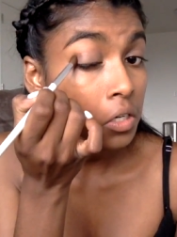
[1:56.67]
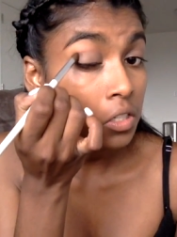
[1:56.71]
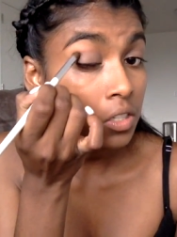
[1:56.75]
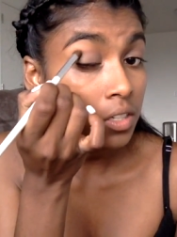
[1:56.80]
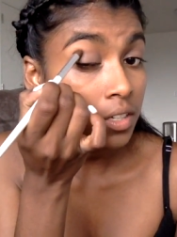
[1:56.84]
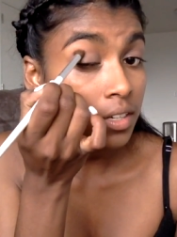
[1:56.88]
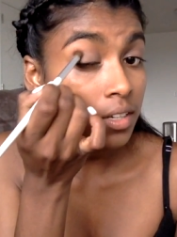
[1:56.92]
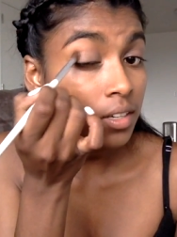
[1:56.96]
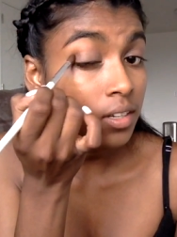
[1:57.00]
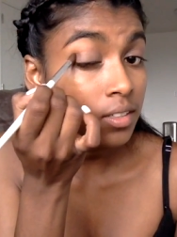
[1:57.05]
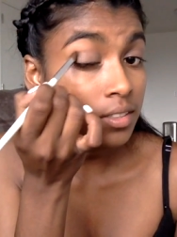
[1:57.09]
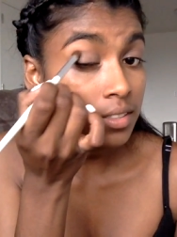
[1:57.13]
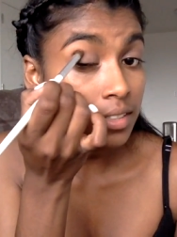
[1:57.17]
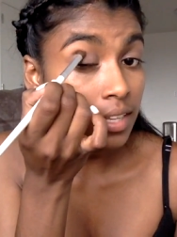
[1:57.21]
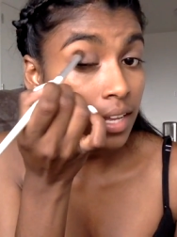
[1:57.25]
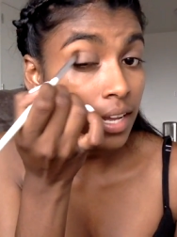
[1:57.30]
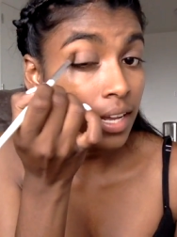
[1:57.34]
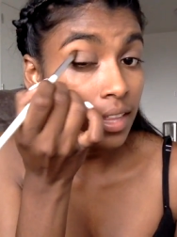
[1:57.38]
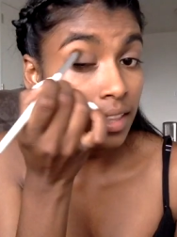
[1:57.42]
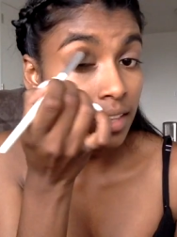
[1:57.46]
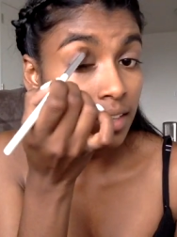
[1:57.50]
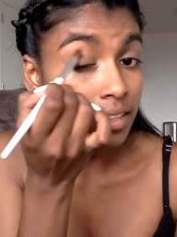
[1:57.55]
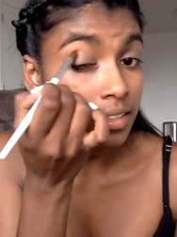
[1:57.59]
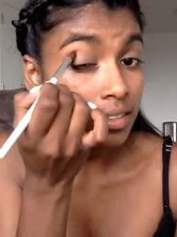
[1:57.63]
just
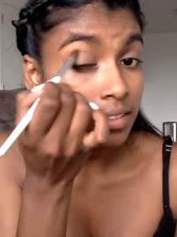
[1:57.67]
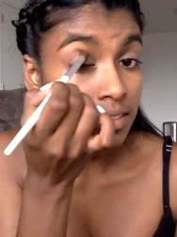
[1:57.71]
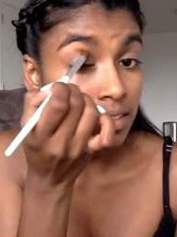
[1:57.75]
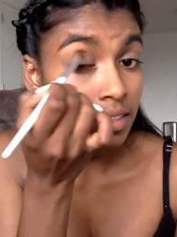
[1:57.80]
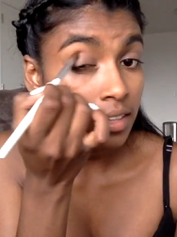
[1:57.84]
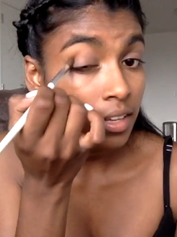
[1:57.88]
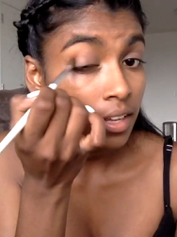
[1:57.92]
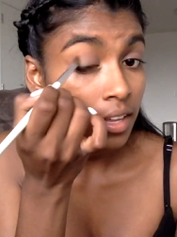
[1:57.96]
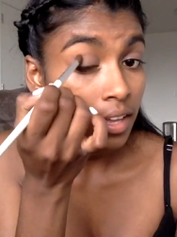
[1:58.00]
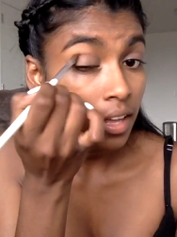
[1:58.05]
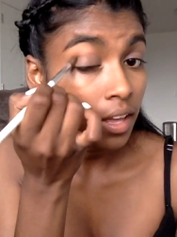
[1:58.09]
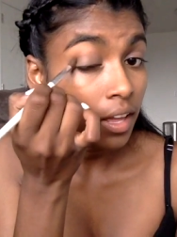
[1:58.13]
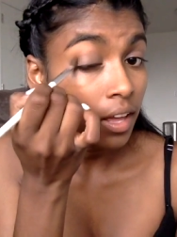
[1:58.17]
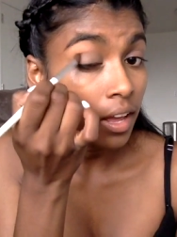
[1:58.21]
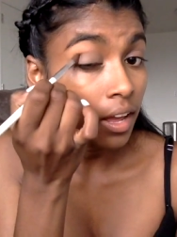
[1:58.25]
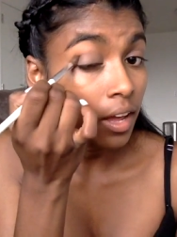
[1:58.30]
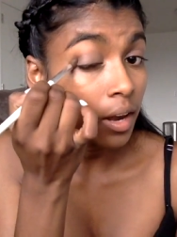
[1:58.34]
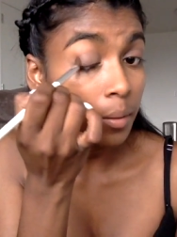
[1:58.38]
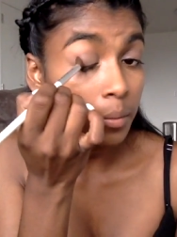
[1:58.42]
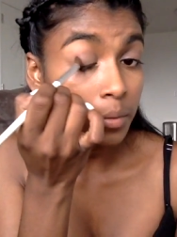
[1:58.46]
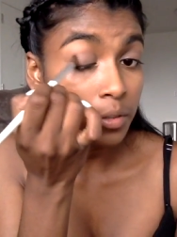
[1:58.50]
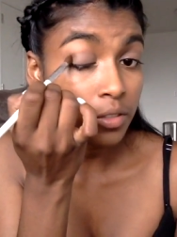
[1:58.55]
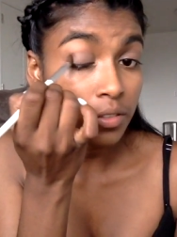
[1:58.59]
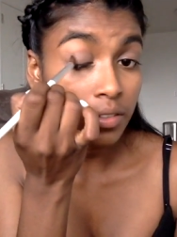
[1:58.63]
like this.
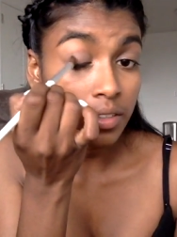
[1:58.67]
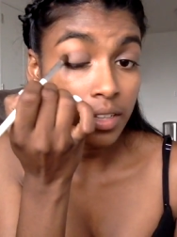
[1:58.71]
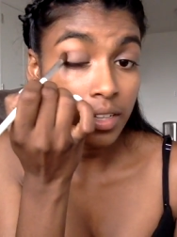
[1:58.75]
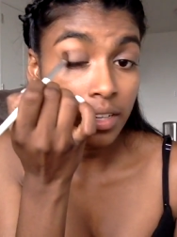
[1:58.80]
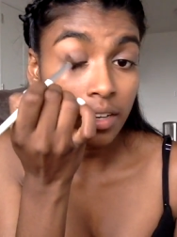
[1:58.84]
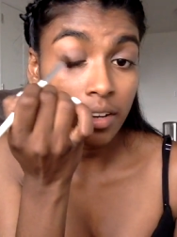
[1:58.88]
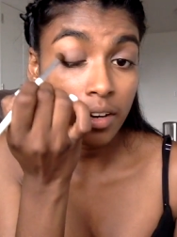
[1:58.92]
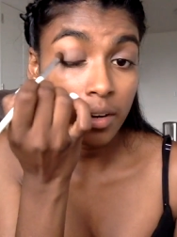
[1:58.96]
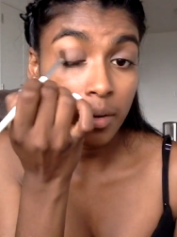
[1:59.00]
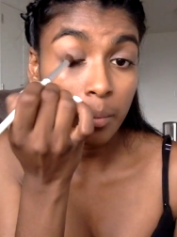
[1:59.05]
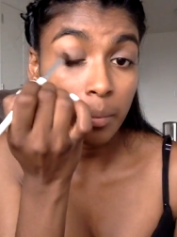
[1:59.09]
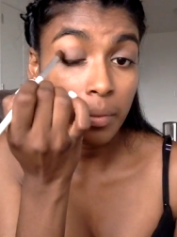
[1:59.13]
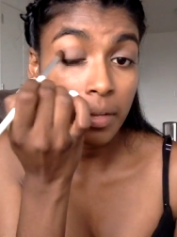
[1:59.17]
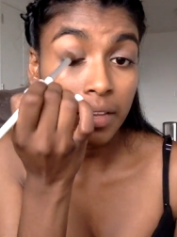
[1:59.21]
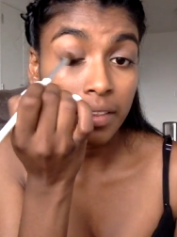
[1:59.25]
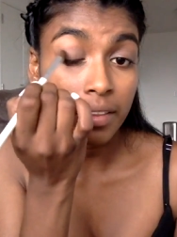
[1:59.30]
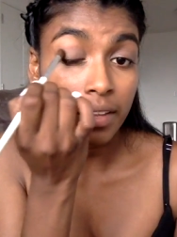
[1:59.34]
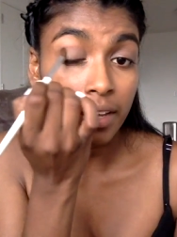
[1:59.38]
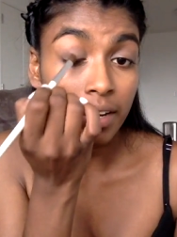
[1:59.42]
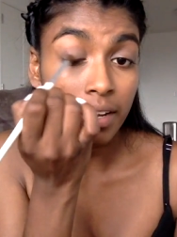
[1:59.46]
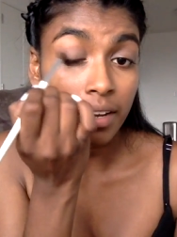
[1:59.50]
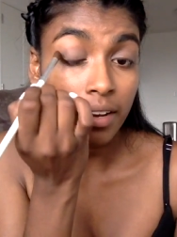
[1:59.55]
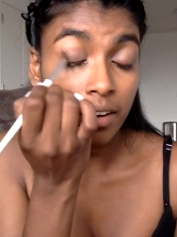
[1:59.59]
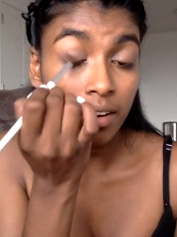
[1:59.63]
And I'm just really going to blend
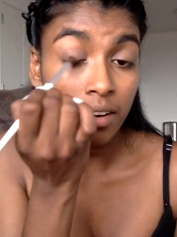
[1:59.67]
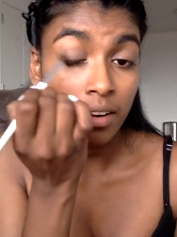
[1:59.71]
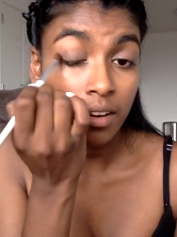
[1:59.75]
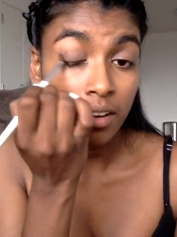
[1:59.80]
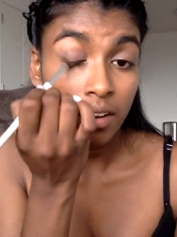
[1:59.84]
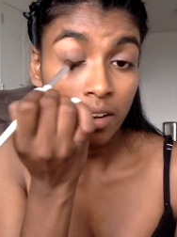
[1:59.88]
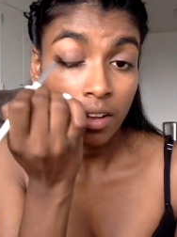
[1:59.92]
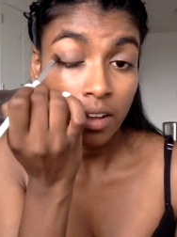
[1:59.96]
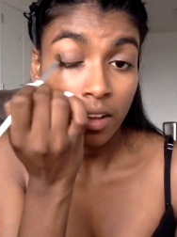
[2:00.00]
that in.